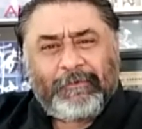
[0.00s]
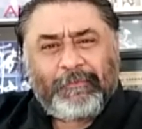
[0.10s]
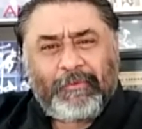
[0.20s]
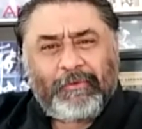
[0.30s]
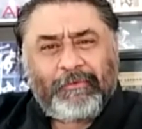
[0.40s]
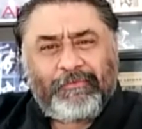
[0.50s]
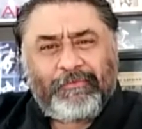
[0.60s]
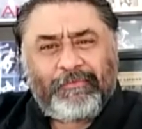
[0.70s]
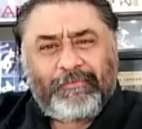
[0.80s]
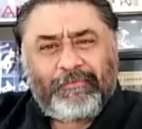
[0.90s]
Paul is
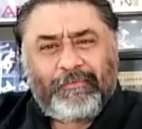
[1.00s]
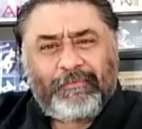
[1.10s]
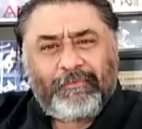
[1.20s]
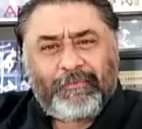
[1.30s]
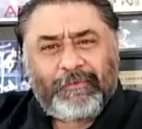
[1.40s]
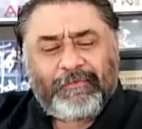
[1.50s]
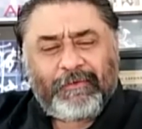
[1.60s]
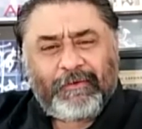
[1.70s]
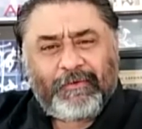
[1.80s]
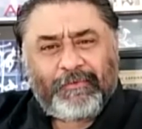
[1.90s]
the one that's
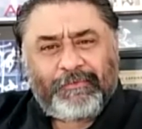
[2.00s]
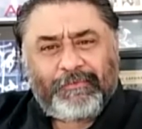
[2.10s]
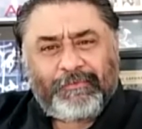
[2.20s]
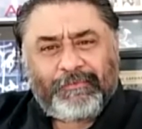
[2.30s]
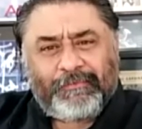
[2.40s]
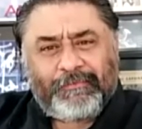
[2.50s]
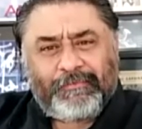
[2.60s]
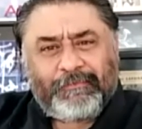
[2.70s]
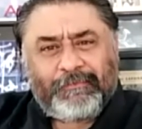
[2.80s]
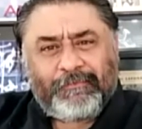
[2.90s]
going to go to
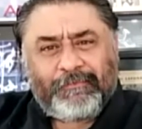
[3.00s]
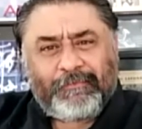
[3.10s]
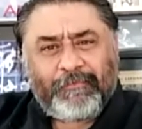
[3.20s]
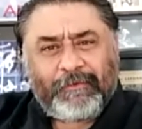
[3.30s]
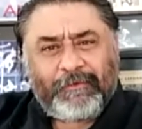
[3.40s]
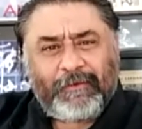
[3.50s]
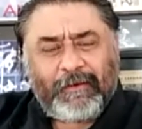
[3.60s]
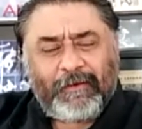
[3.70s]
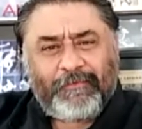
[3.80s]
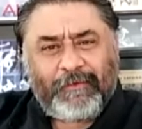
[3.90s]
represent the
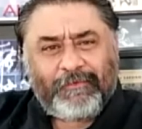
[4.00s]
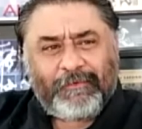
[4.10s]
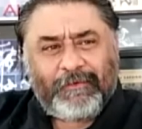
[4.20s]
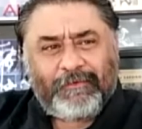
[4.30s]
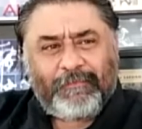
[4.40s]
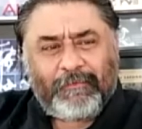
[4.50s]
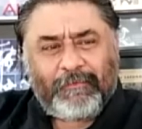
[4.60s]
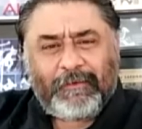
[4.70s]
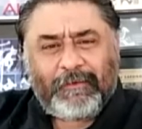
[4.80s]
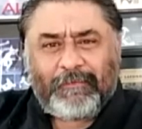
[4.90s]
United States in this, blah, blah,
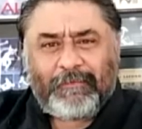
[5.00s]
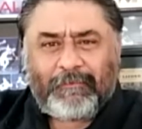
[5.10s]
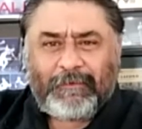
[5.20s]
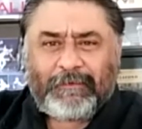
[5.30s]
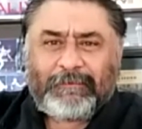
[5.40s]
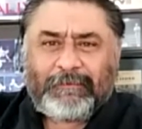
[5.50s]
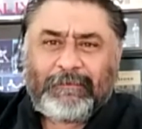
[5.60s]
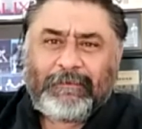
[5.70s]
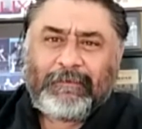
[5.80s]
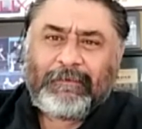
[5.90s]
blah, blah, blah, blah.
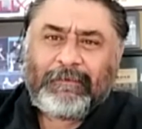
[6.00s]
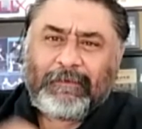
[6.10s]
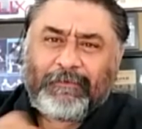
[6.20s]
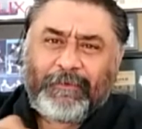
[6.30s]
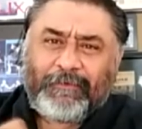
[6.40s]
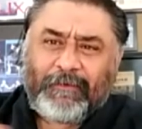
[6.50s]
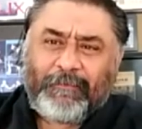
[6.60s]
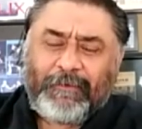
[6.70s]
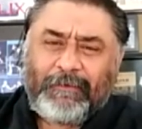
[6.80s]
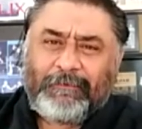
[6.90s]
That's the way it's going to
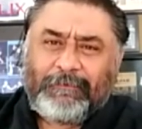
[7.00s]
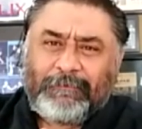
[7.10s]
be.